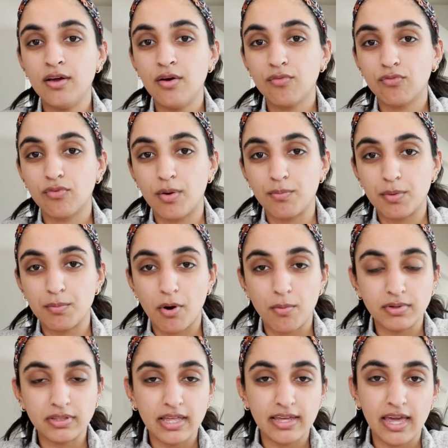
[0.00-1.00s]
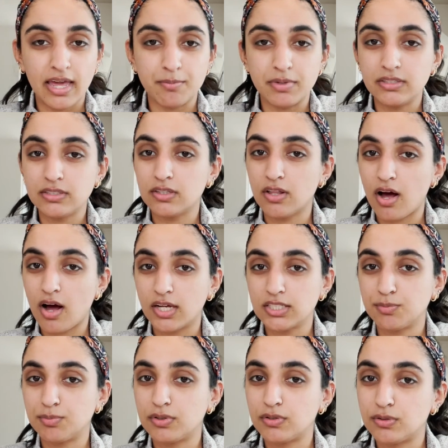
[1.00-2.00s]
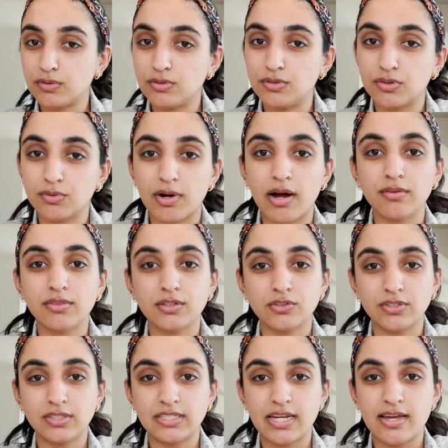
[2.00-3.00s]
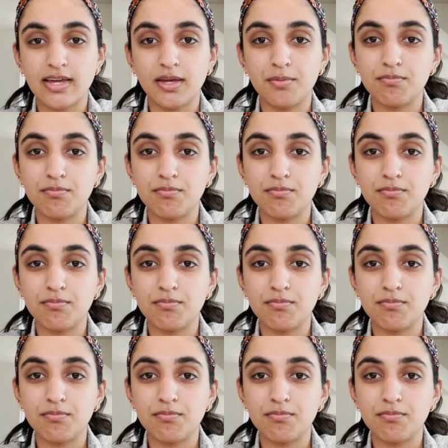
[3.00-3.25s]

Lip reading: From the moment they came into the hospital, throughout their stay,